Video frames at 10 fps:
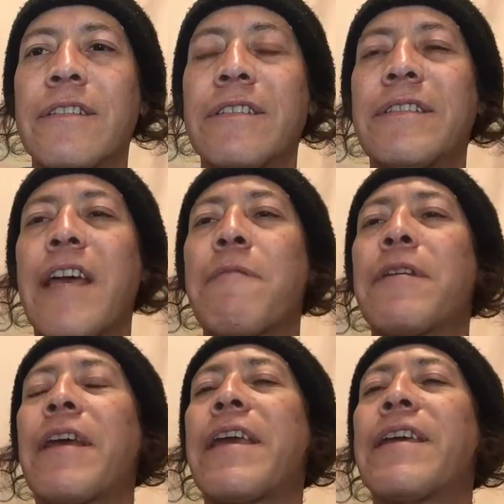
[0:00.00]
damn it,
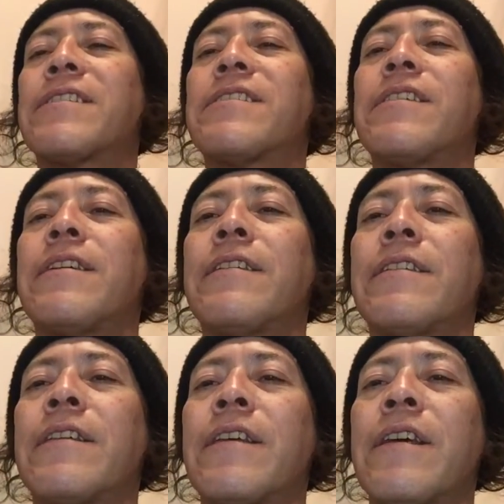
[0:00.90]
I can't see.
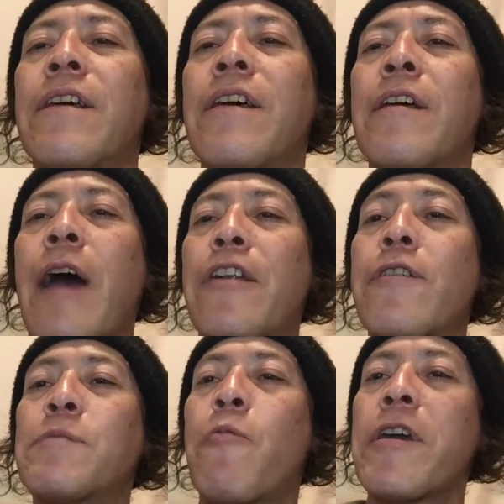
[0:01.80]
I know
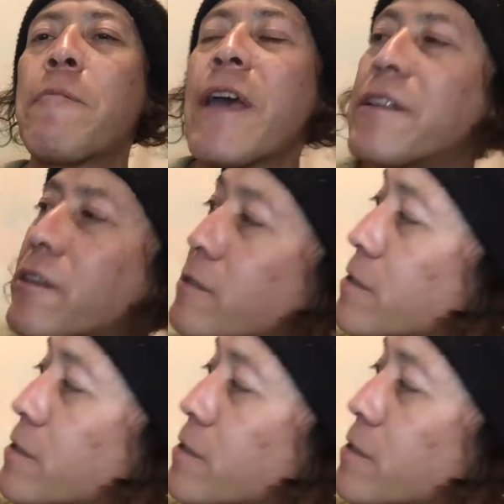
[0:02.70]
it's Boy Commandos.